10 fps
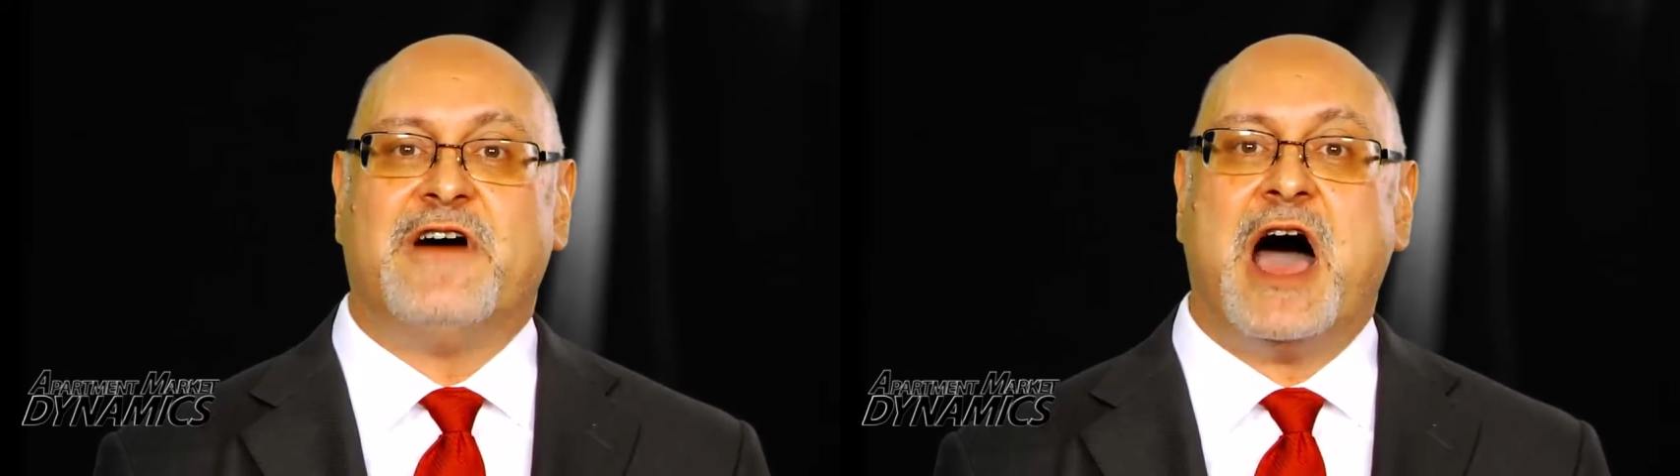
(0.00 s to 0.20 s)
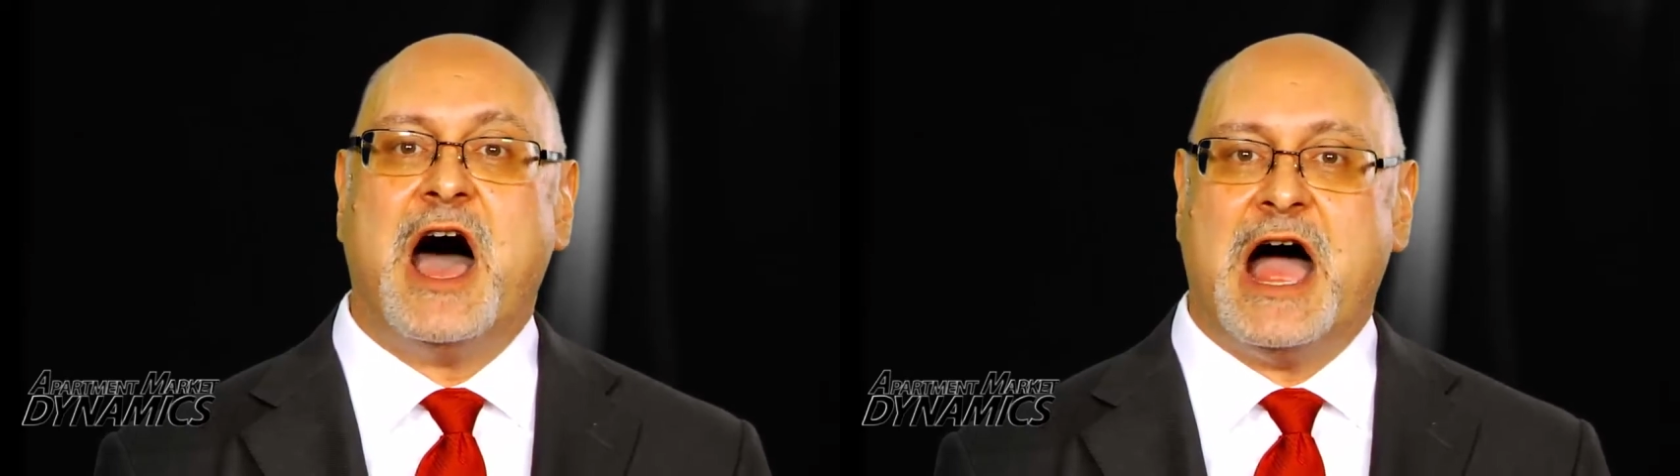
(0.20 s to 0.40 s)

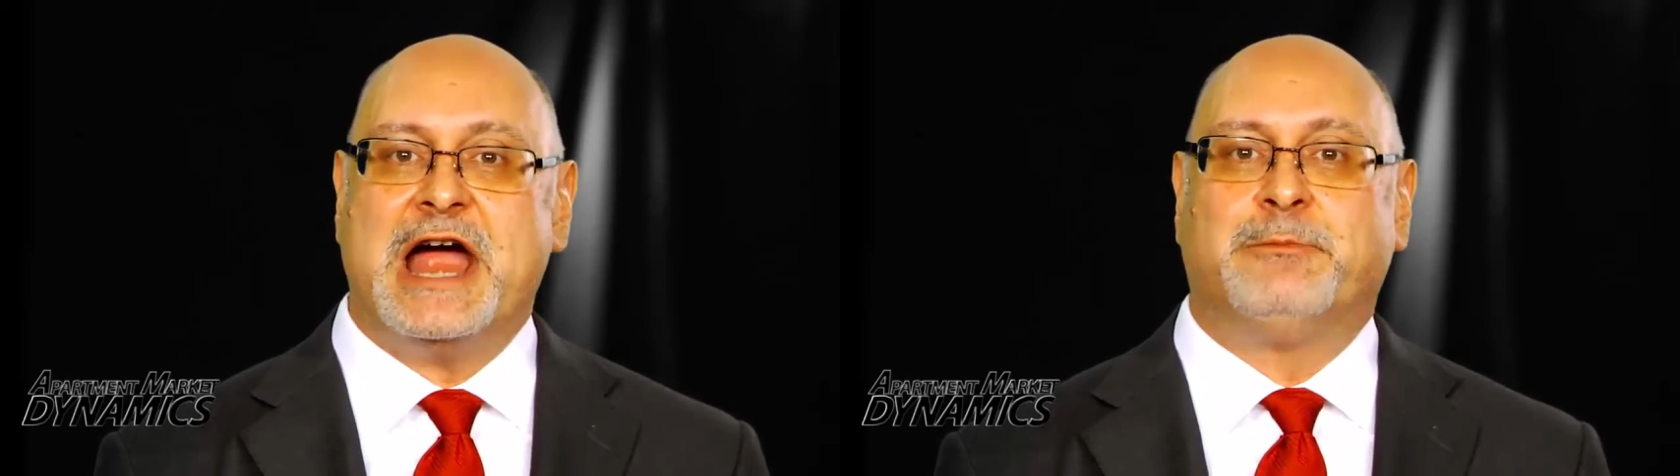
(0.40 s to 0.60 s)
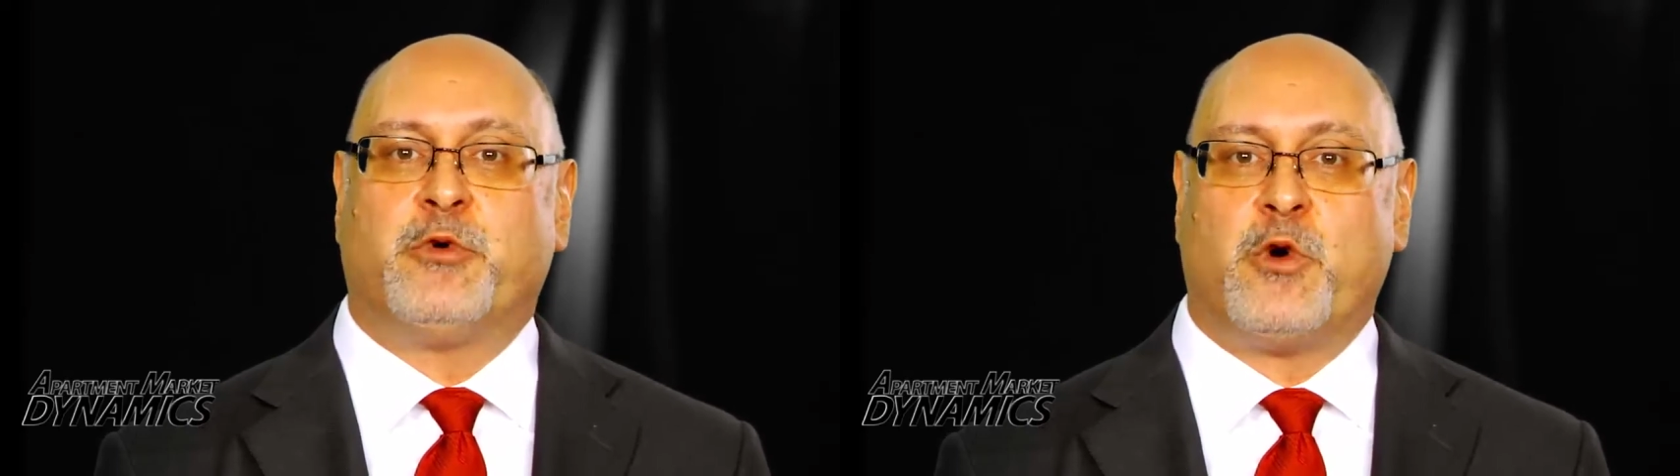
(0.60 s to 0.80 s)

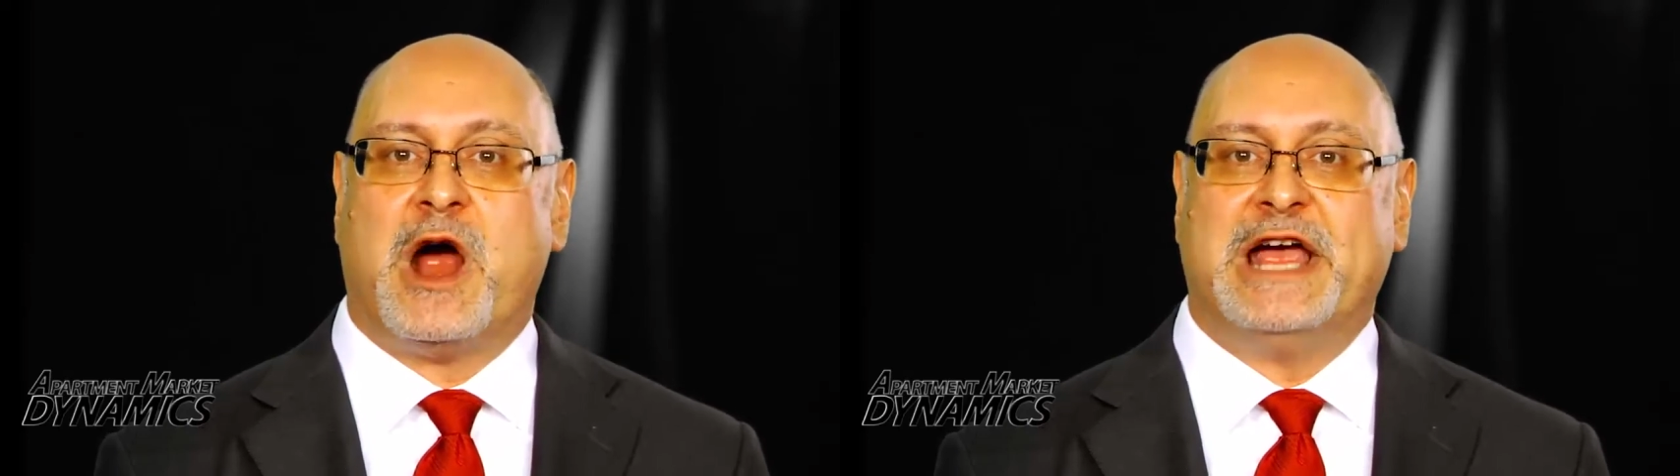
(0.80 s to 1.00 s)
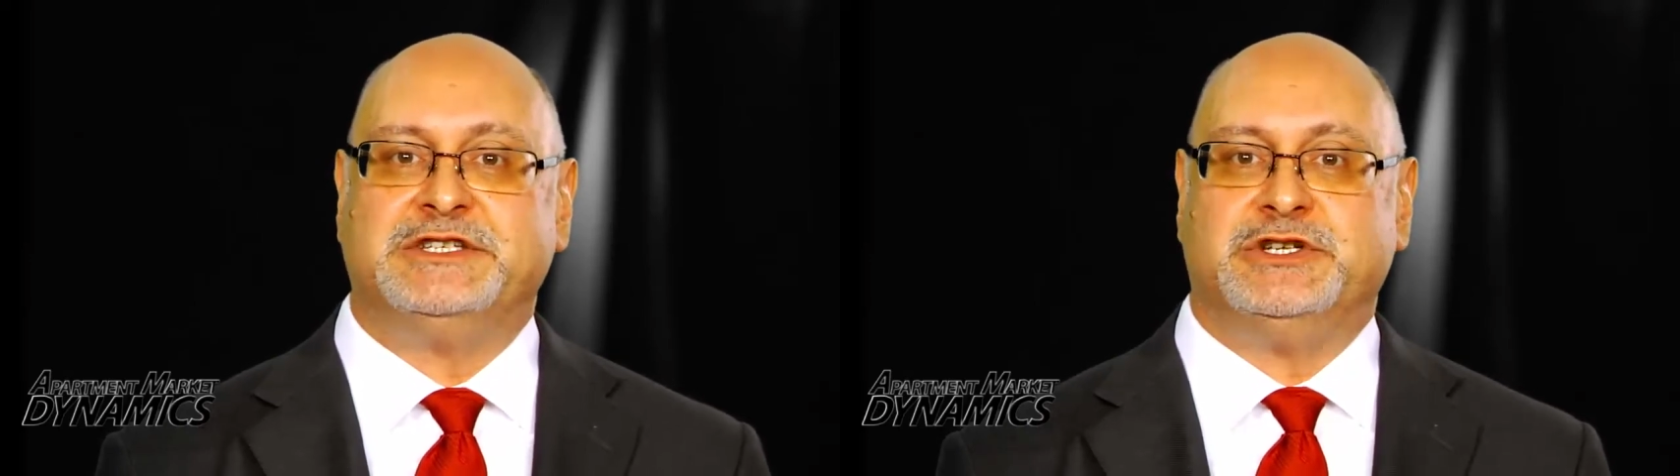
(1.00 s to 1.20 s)

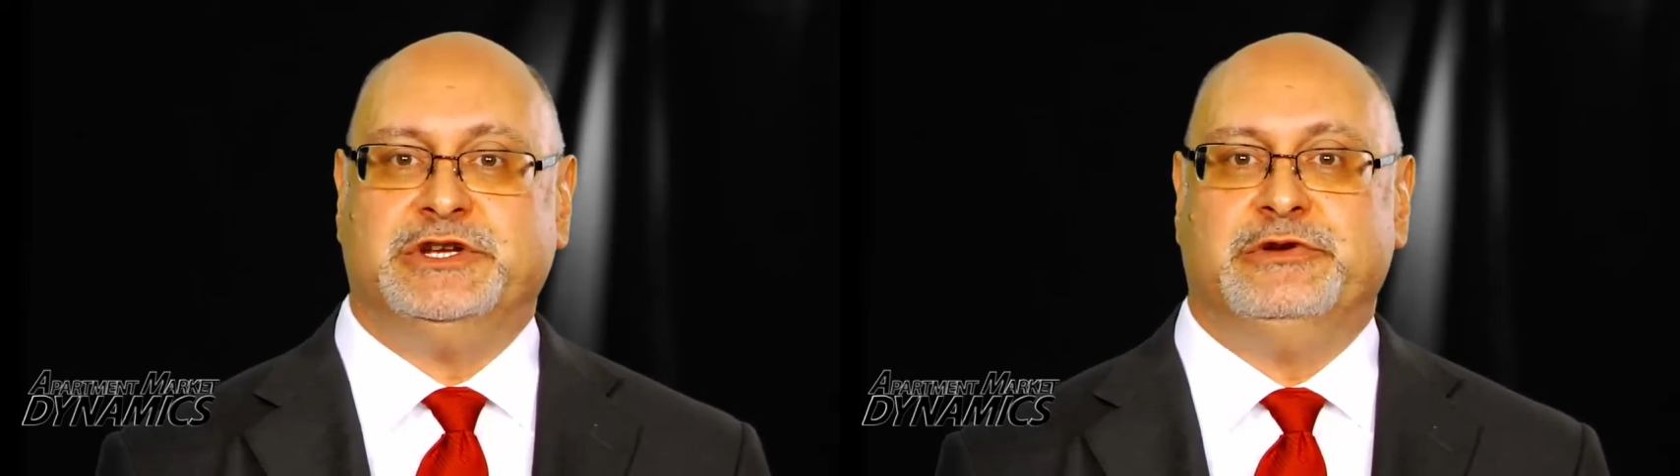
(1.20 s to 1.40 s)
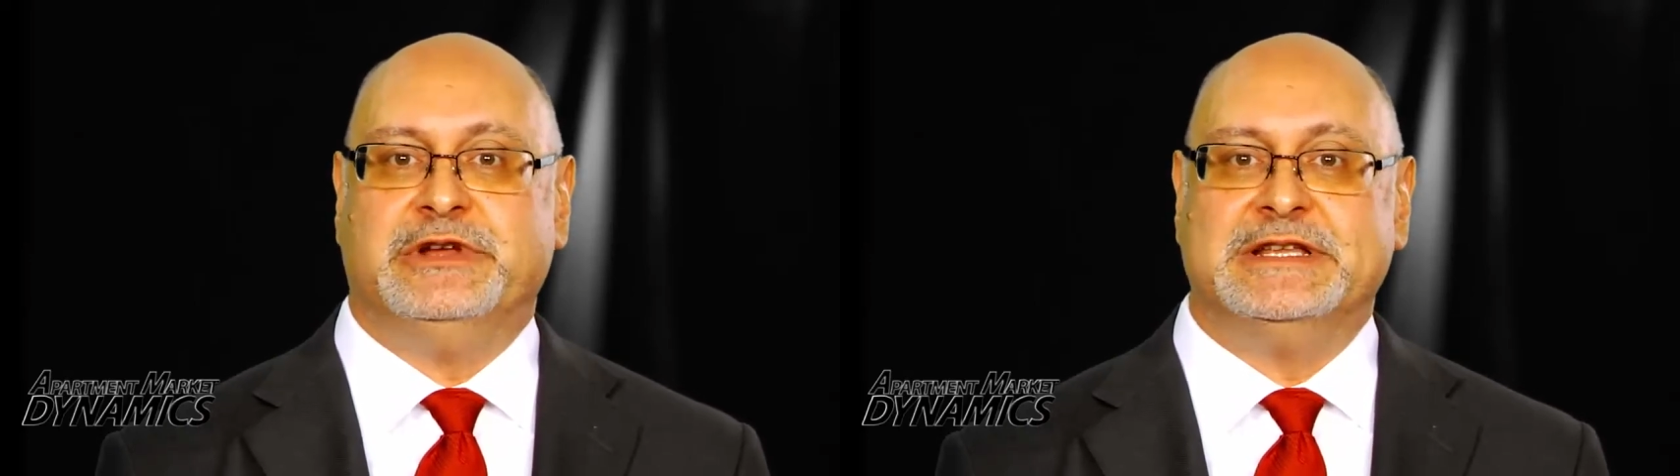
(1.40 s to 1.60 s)
high-priced
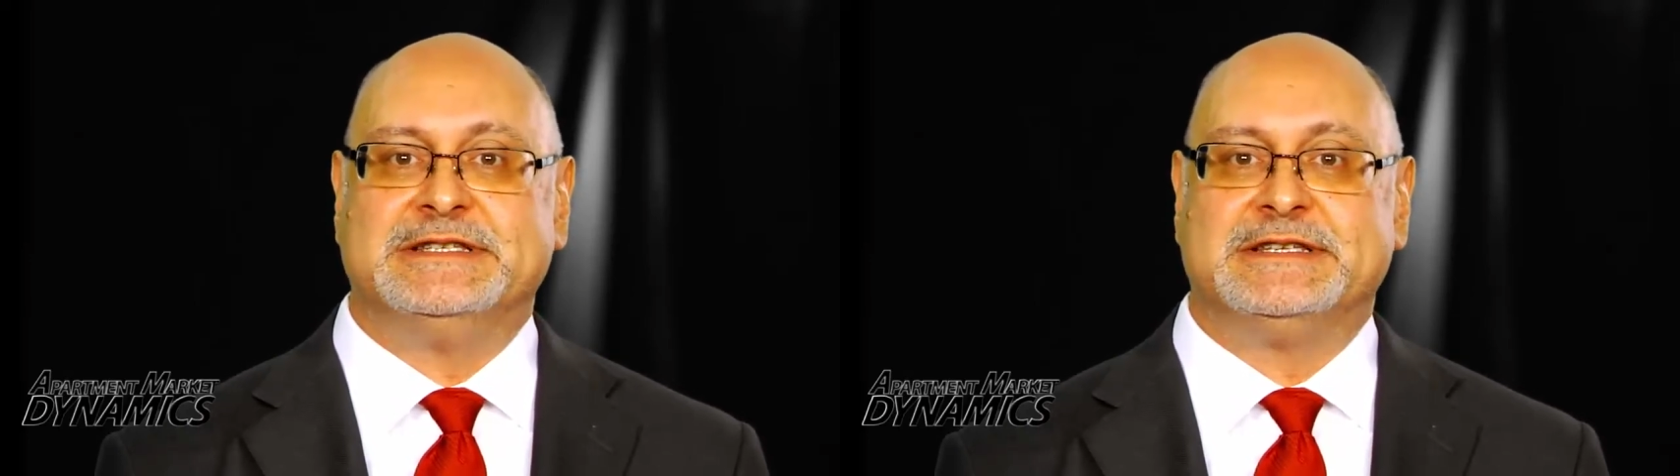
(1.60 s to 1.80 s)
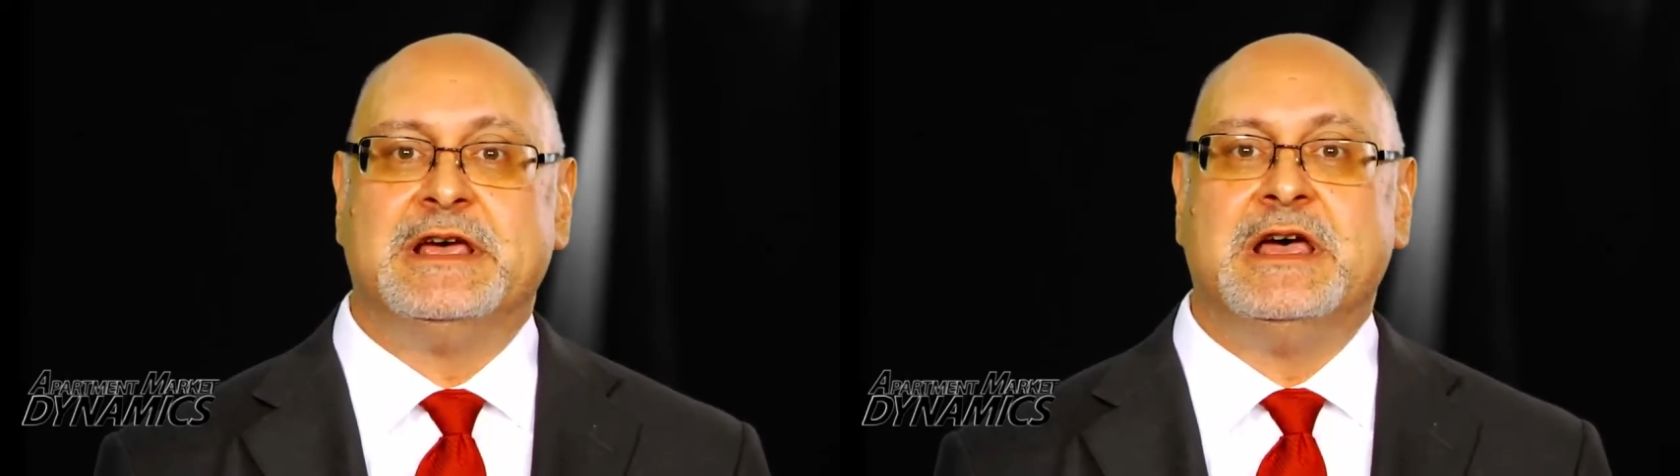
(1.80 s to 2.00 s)
units.